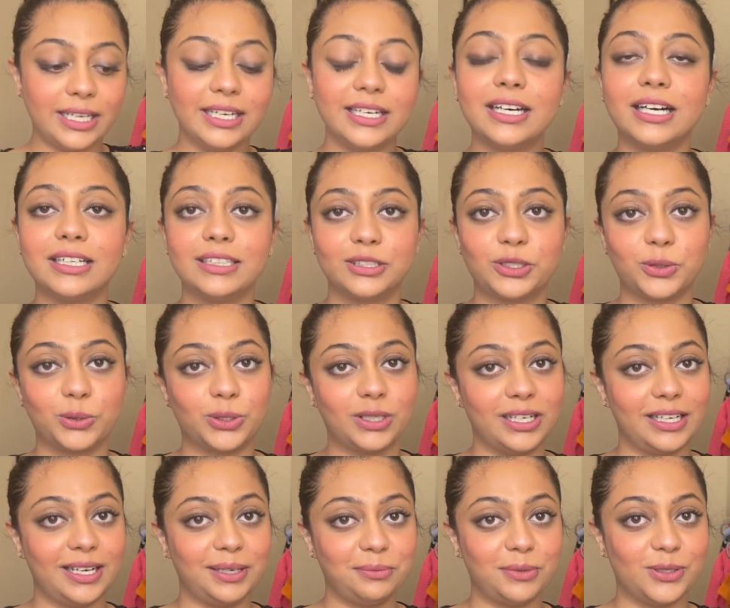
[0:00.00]
in a
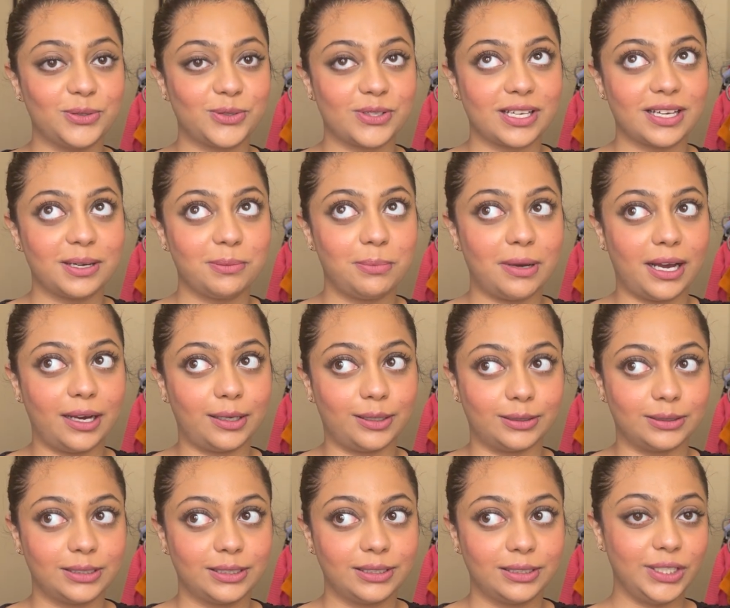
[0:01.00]
total, I'm using
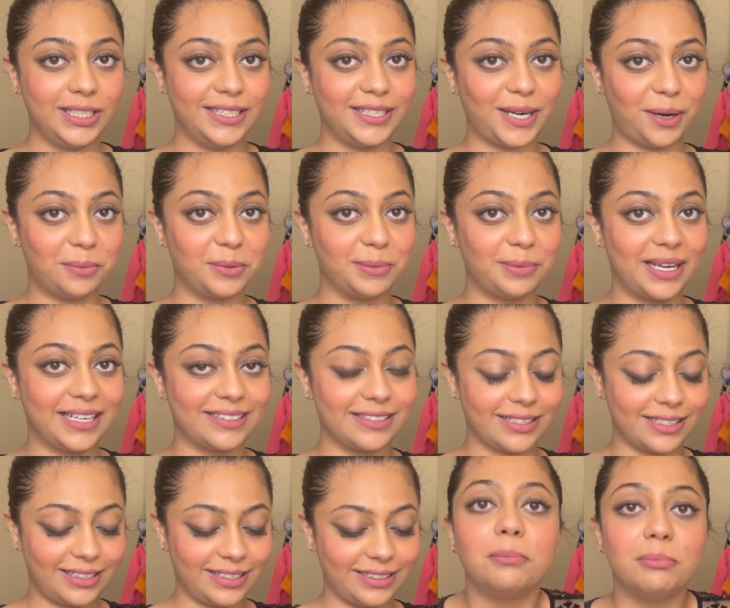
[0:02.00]
about three rubber
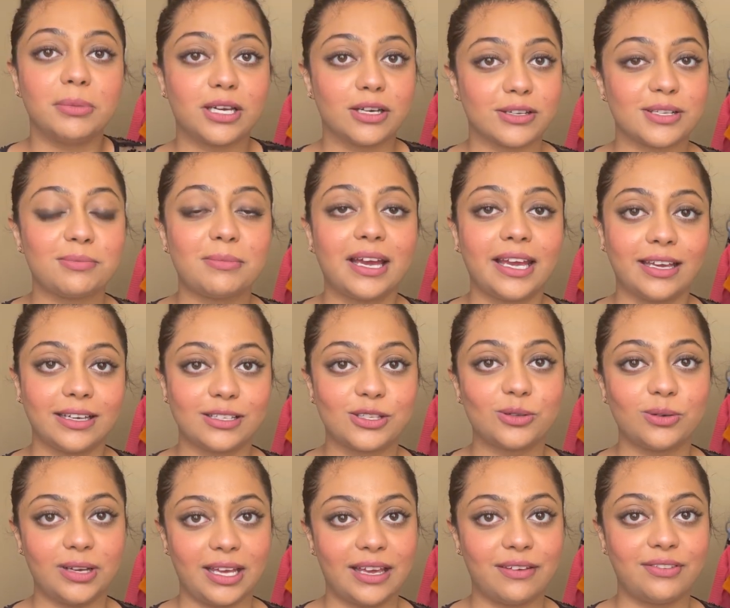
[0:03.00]
bands in. Because my hair is
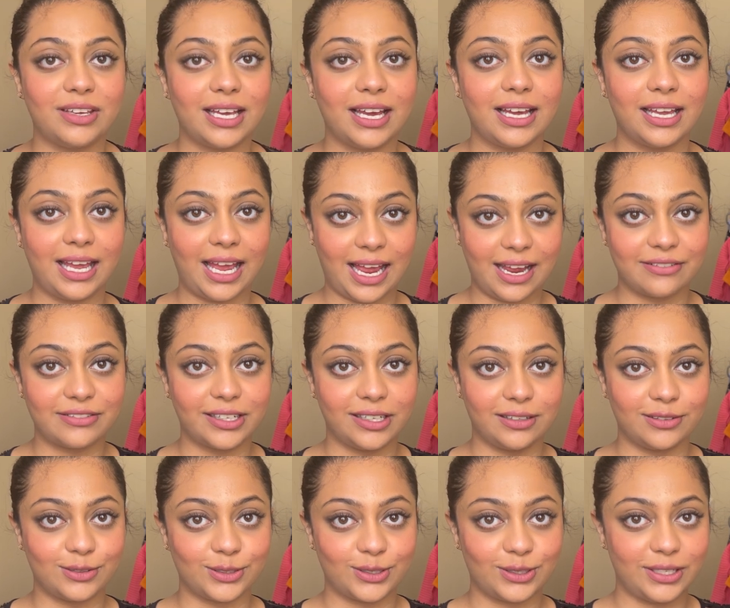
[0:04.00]
so heavy, I have to
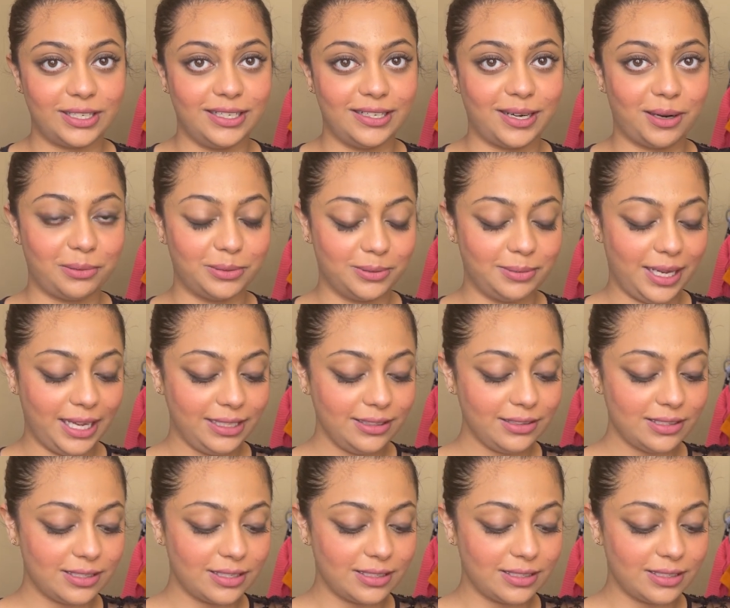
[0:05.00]
use three rubber bands.